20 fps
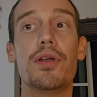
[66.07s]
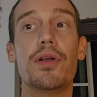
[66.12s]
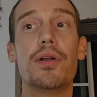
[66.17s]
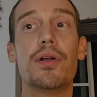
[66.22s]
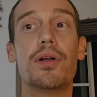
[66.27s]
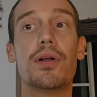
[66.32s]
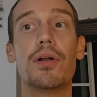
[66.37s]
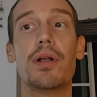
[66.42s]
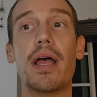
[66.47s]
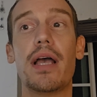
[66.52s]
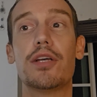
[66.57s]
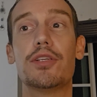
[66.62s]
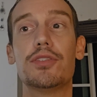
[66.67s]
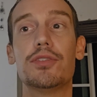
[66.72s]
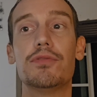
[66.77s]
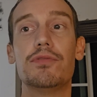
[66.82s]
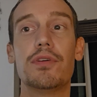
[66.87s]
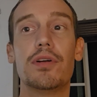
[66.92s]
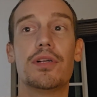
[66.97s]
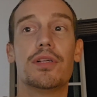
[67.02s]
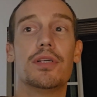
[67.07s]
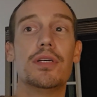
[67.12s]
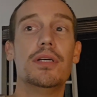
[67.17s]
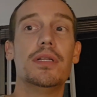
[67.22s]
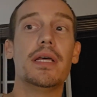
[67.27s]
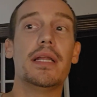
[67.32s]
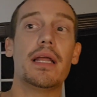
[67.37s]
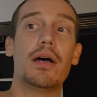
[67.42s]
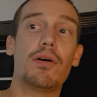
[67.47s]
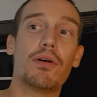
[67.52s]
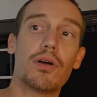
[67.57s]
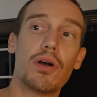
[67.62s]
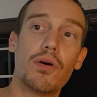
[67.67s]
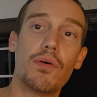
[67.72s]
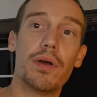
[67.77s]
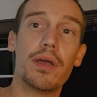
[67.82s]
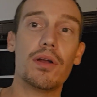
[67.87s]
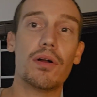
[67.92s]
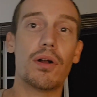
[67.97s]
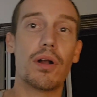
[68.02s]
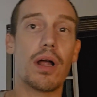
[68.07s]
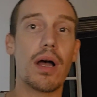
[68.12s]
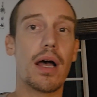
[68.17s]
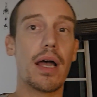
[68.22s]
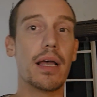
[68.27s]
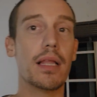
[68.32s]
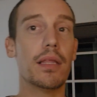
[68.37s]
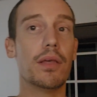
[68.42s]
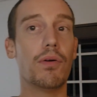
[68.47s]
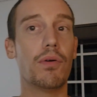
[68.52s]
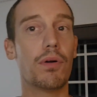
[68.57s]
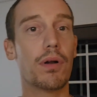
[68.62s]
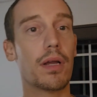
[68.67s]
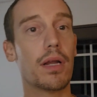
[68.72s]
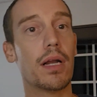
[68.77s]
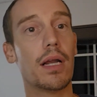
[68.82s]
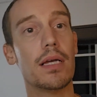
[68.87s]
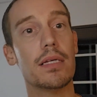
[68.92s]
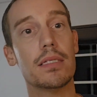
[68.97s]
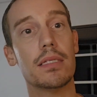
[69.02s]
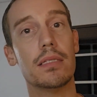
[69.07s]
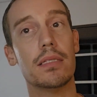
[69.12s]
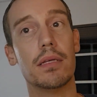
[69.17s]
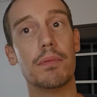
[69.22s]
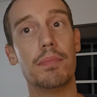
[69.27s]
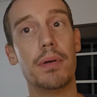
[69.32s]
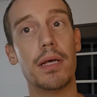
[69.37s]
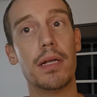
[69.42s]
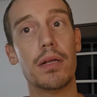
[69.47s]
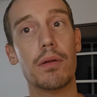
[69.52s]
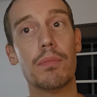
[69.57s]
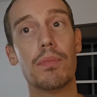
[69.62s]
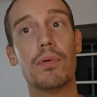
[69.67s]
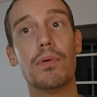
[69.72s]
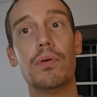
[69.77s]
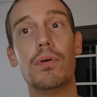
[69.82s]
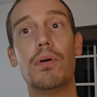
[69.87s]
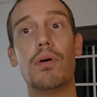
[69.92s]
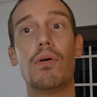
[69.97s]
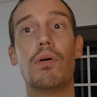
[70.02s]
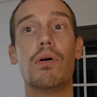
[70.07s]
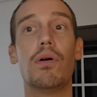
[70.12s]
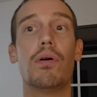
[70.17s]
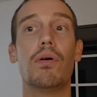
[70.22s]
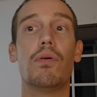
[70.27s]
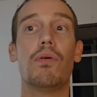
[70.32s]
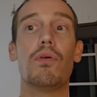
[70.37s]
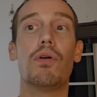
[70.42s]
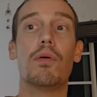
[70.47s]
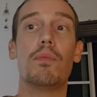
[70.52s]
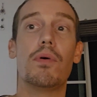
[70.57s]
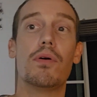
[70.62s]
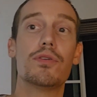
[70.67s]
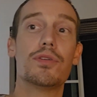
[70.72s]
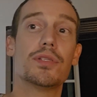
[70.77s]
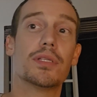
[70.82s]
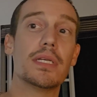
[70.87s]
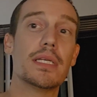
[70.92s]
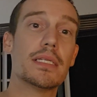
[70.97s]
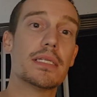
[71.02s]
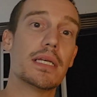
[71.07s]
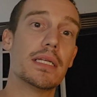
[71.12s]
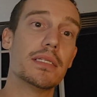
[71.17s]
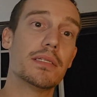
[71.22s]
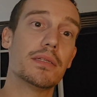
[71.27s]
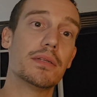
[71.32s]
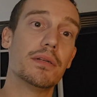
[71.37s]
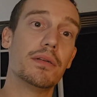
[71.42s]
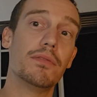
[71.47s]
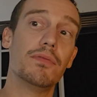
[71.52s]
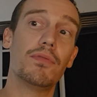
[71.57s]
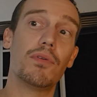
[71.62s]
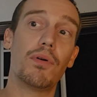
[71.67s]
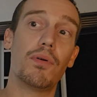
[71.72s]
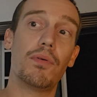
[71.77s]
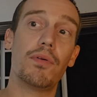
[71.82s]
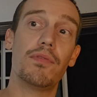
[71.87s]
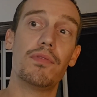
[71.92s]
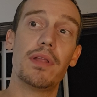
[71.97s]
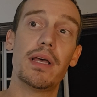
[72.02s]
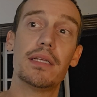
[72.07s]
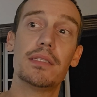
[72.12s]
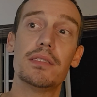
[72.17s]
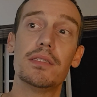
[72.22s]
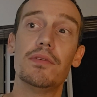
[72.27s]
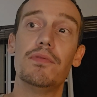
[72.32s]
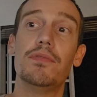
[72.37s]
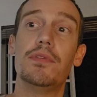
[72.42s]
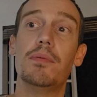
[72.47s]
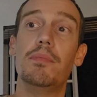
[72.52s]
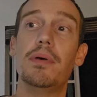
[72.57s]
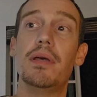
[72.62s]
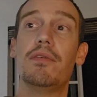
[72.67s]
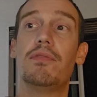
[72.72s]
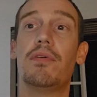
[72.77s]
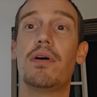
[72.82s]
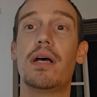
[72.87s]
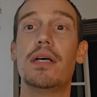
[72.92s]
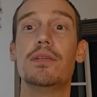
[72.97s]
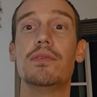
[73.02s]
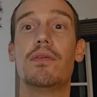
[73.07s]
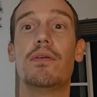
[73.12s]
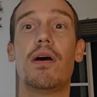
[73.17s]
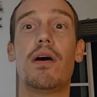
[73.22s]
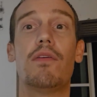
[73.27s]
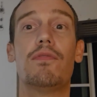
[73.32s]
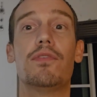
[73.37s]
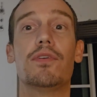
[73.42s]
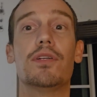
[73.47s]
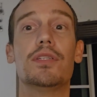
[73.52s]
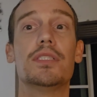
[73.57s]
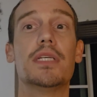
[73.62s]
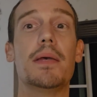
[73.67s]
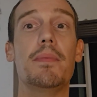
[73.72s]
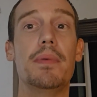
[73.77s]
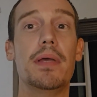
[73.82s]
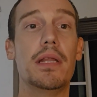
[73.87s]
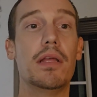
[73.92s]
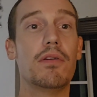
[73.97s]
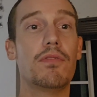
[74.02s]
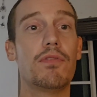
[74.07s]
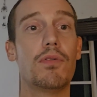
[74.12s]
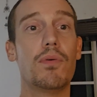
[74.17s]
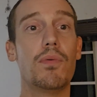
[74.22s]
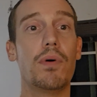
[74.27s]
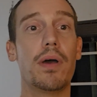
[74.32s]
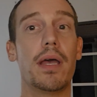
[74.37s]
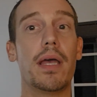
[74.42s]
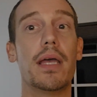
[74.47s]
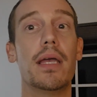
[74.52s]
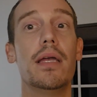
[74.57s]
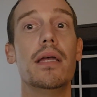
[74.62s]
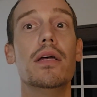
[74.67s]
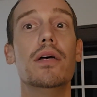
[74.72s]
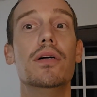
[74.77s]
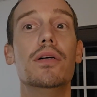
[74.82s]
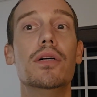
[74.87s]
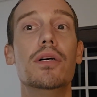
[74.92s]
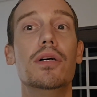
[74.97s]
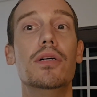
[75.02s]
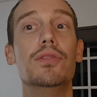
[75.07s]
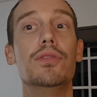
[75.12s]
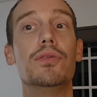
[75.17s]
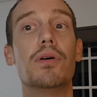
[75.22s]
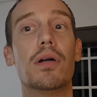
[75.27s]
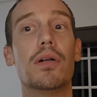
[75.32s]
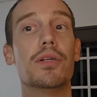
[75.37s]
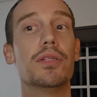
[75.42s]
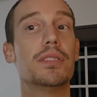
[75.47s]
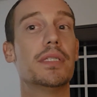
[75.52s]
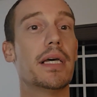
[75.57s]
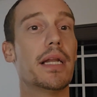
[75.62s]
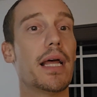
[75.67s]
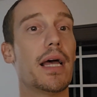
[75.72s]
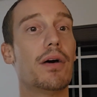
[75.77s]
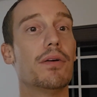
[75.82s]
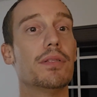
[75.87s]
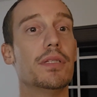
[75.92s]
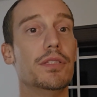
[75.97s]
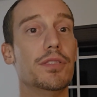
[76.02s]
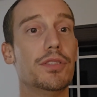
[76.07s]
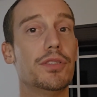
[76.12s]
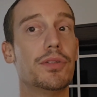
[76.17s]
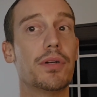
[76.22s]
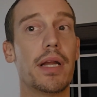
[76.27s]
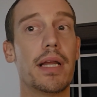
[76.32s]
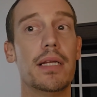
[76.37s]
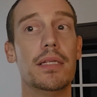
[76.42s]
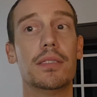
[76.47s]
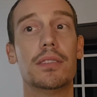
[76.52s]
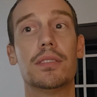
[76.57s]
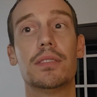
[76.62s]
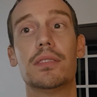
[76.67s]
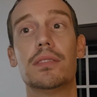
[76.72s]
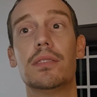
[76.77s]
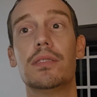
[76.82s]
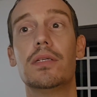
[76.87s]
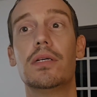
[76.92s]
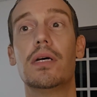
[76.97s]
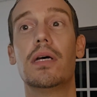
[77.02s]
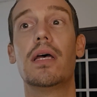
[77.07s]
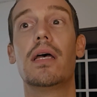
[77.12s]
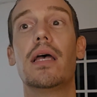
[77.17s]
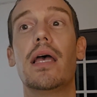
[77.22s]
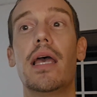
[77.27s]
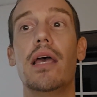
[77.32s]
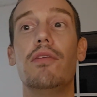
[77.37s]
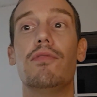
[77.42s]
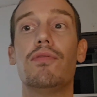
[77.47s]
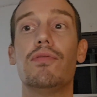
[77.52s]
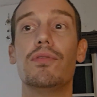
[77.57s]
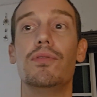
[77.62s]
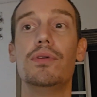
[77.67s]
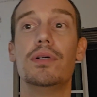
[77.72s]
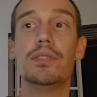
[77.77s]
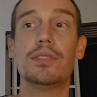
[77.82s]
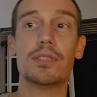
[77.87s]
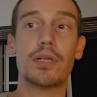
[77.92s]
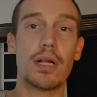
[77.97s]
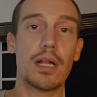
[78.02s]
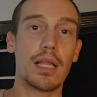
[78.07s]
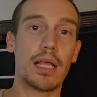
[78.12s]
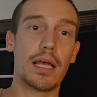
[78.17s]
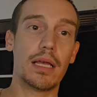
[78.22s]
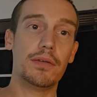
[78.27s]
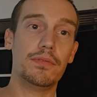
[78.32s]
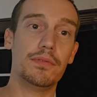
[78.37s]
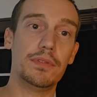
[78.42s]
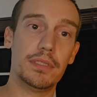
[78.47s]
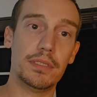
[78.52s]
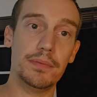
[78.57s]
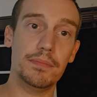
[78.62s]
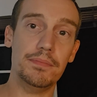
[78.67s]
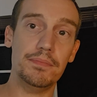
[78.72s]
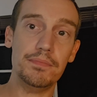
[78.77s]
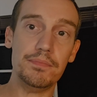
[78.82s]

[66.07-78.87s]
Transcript: you're extroverted and outgoing, or highly organized and dependable, or emotionally sensitive or reflective, the Big Five offers a meaningful way to understand how these traits influence our lives.